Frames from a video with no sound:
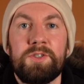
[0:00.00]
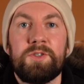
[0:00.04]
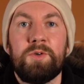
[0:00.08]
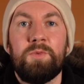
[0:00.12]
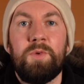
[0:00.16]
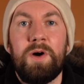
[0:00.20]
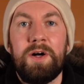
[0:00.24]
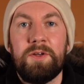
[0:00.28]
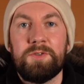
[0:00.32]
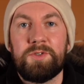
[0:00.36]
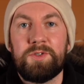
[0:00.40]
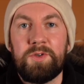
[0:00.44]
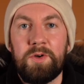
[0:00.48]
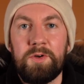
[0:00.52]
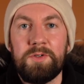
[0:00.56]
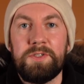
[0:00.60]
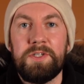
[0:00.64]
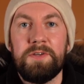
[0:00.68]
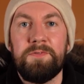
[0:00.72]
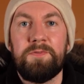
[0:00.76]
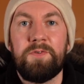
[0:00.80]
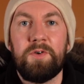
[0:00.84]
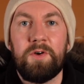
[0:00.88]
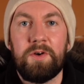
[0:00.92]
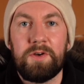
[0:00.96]
So while
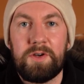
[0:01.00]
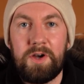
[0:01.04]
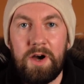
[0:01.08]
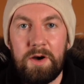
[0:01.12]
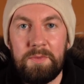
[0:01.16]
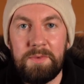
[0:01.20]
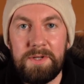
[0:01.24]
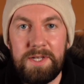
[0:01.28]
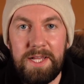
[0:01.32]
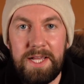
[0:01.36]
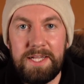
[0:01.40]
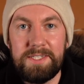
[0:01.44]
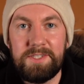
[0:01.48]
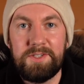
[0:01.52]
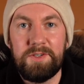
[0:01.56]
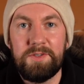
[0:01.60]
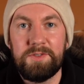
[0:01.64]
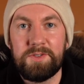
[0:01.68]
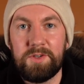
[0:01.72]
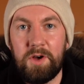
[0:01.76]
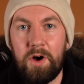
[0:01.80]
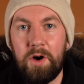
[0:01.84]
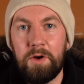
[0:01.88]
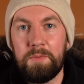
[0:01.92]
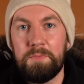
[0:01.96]
searching for
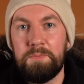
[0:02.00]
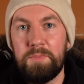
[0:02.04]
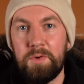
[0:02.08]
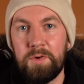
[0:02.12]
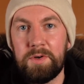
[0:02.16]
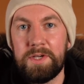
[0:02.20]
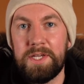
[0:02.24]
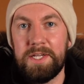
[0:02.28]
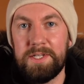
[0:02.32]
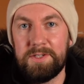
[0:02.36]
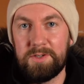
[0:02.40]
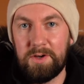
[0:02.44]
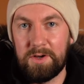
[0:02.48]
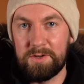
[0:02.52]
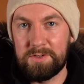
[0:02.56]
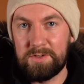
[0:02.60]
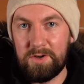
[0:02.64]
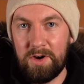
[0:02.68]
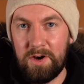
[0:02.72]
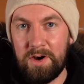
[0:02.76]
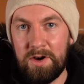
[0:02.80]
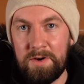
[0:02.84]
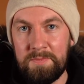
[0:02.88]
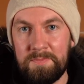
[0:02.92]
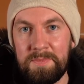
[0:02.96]
accommodations on
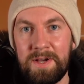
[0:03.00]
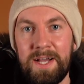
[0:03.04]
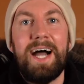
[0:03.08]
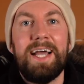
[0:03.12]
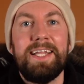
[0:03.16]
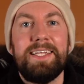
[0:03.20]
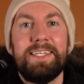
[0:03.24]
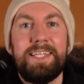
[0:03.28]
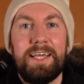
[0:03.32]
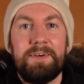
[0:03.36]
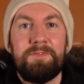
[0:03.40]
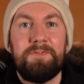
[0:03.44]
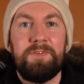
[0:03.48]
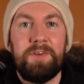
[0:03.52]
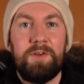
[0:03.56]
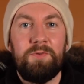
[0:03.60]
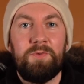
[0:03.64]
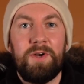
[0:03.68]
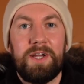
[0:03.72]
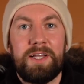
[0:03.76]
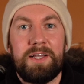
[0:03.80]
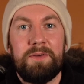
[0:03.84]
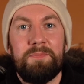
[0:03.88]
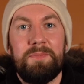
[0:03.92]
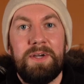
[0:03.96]
booking.com, I definitely
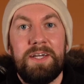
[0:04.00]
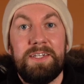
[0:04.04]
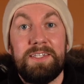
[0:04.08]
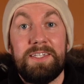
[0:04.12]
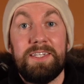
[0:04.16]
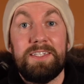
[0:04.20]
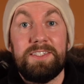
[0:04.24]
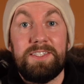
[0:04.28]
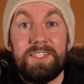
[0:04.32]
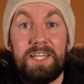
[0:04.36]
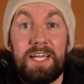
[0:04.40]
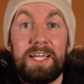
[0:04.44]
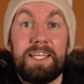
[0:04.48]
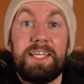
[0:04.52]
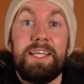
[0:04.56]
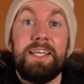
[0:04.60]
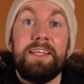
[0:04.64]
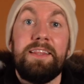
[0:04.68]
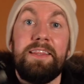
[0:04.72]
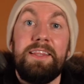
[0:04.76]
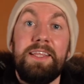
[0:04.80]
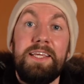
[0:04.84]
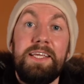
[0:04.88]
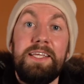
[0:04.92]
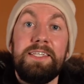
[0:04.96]
recommend
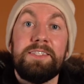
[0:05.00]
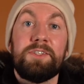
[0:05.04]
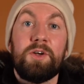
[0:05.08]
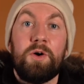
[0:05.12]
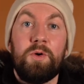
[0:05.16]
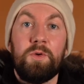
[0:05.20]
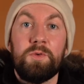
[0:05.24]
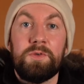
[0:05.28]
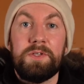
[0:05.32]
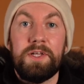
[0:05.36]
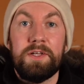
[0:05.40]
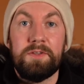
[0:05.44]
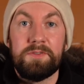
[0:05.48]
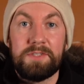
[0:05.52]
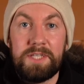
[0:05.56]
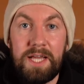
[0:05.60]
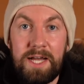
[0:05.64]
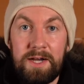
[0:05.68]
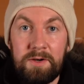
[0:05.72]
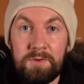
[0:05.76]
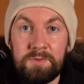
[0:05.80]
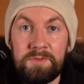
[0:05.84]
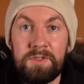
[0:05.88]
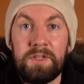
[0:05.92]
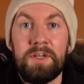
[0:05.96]
checking these hotels
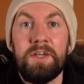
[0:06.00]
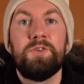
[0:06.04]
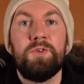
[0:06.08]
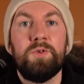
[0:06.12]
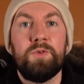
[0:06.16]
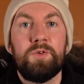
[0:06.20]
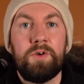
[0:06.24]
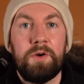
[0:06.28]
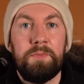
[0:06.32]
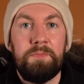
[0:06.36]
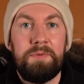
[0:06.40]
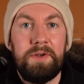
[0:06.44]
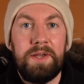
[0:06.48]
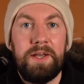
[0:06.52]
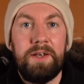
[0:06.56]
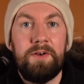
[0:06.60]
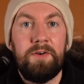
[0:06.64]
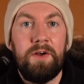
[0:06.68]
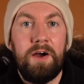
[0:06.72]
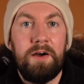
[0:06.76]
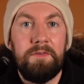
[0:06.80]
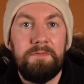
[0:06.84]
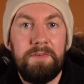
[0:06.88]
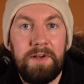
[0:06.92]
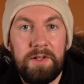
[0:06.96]
out to compare
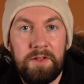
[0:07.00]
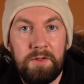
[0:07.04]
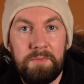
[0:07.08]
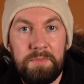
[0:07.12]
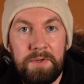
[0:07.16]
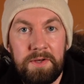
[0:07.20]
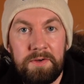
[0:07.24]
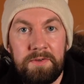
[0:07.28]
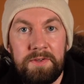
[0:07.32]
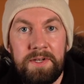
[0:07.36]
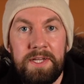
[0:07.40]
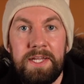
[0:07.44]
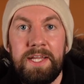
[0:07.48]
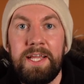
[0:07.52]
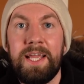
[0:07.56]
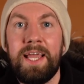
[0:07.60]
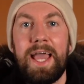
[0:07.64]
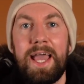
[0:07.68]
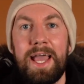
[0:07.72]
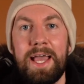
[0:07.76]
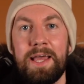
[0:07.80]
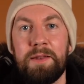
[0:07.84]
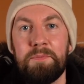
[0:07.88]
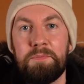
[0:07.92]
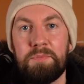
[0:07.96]
availability
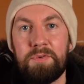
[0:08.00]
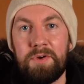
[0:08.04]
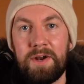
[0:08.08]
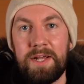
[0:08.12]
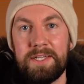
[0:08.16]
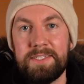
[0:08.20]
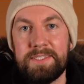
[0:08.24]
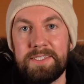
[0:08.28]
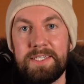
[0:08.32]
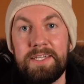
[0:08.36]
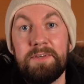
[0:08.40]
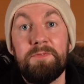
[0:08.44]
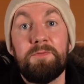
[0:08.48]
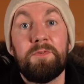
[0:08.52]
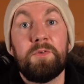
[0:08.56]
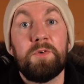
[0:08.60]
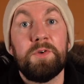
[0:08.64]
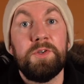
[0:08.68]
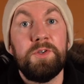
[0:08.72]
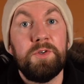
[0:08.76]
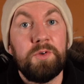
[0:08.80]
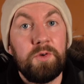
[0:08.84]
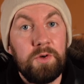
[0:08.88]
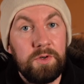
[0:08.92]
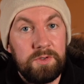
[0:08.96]
and pricing for
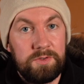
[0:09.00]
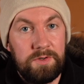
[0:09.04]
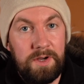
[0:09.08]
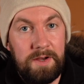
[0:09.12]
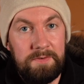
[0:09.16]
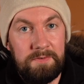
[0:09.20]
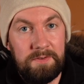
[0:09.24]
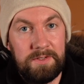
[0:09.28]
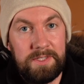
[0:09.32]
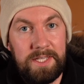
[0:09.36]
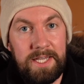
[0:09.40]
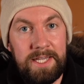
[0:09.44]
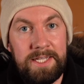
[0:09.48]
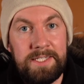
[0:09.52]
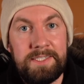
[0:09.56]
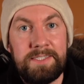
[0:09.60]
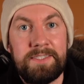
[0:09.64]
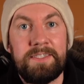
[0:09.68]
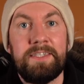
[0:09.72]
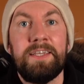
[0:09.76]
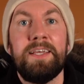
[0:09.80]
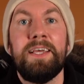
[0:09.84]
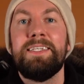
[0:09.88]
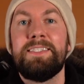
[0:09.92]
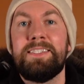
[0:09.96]
your travel
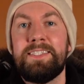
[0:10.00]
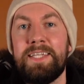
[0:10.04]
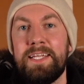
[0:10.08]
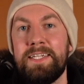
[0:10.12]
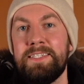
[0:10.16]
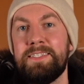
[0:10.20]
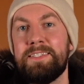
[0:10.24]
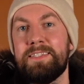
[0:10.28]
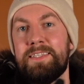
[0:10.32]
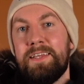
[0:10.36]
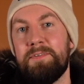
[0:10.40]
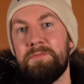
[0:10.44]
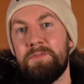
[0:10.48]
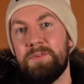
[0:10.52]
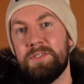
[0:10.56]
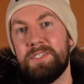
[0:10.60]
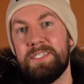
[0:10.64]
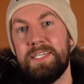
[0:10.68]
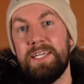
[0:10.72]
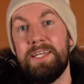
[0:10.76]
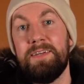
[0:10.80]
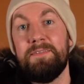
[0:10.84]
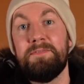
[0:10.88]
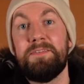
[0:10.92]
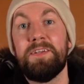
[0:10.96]
dates. Since they've
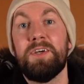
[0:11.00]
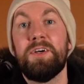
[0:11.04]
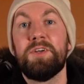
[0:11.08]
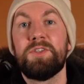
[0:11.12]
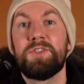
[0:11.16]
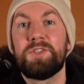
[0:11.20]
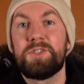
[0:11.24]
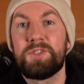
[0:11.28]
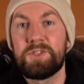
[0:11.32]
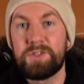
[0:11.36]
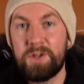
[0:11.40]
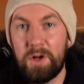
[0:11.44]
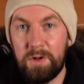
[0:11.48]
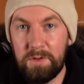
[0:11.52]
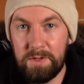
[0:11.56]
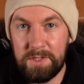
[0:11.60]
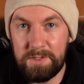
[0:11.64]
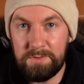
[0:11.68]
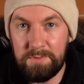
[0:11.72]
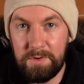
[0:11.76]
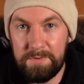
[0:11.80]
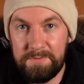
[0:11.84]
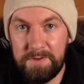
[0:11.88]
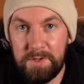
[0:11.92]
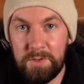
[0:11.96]
received solid
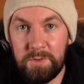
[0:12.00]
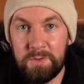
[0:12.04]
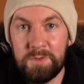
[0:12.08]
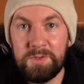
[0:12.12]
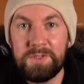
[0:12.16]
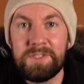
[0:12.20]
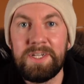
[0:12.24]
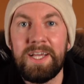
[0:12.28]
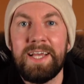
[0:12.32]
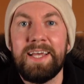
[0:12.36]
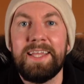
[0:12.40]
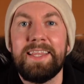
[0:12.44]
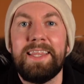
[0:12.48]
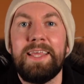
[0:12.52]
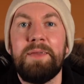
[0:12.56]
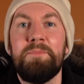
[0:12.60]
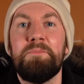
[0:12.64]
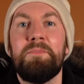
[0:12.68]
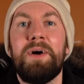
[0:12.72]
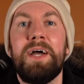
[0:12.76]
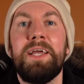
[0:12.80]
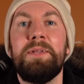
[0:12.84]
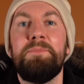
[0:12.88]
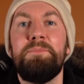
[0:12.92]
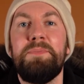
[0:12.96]
reviews, they
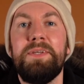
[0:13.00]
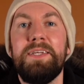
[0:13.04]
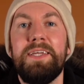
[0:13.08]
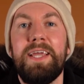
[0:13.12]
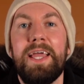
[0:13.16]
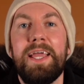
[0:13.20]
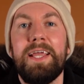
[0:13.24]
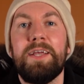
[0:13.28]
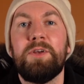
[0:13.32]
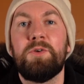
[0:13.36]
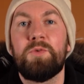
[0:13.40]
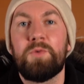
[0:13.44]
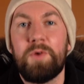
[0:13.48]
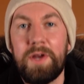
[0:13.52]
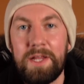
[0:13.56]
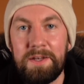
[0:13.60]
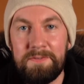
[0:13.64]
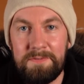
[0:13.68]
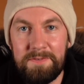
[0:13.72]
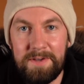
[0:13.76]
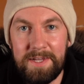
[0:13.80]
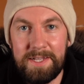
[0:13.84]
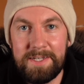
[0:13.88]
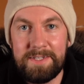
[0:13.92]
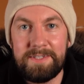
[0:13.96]
might be a great
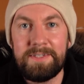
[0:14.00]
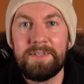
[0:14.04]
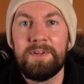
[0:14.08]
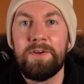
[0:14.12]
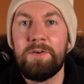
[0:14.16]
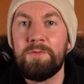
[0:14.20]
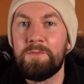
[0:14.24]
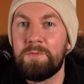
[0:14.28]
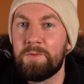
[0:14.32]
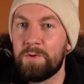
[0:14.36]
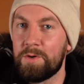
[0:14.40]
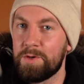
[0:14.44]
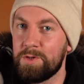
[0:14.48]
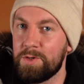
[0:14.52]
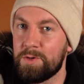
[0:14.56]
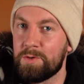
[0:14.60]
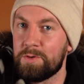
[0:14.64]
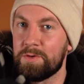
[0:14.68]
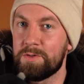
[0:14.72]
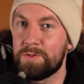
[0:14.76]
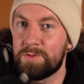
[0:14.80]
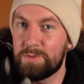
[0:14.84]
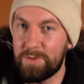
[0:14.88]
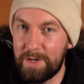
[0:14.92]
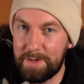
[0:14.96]
fit for your
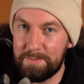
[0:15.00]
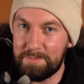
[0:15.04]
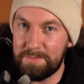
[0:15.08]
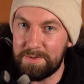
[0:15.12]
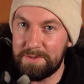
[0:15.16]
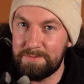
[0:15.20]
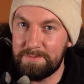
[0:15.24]
trip.